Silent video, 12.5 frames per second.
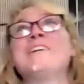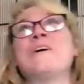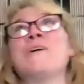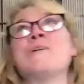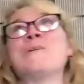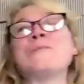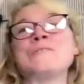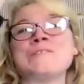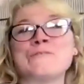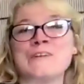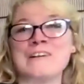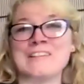goes in
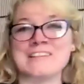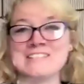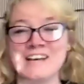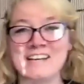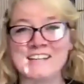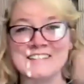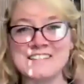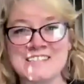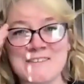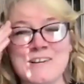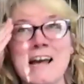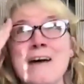front of the sun and
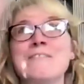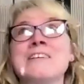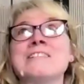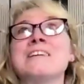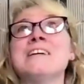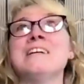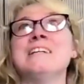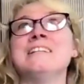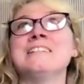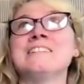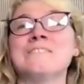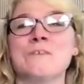stuff. And I have this,
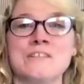well,